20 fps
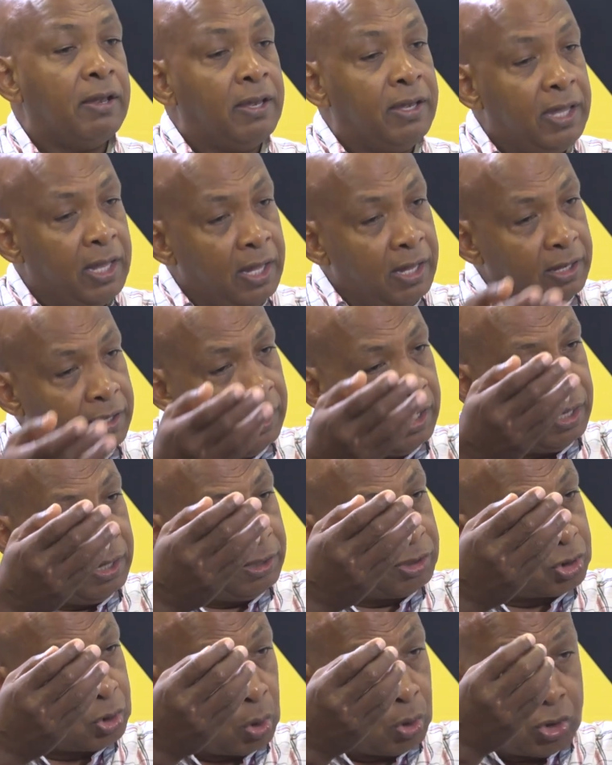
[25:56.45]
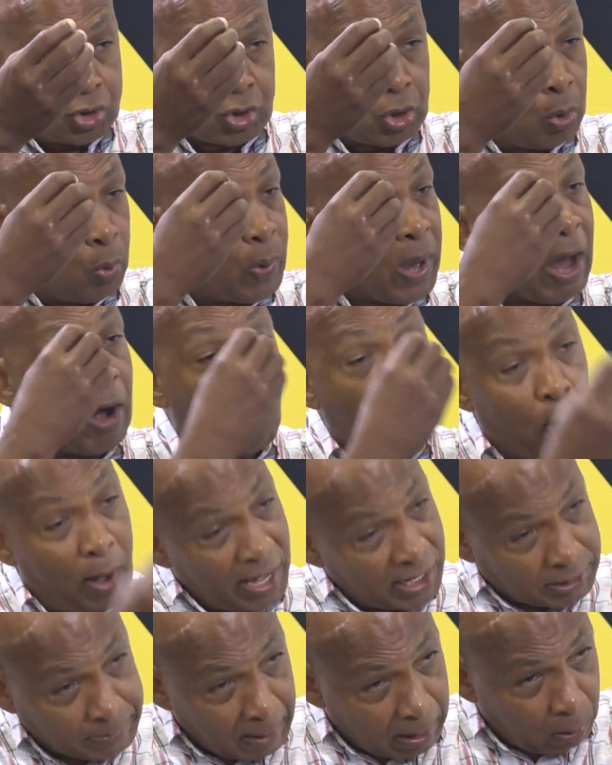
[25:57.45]
The, the, so, so we are
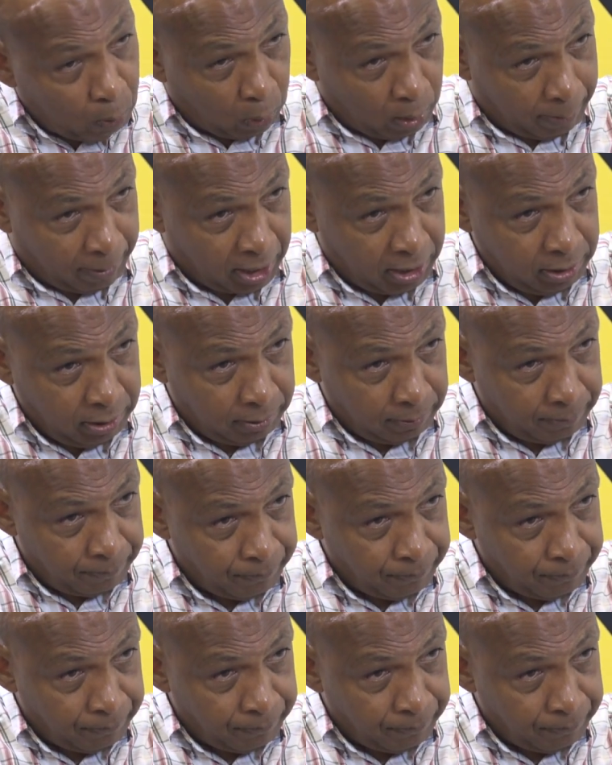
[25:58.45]
raised by women.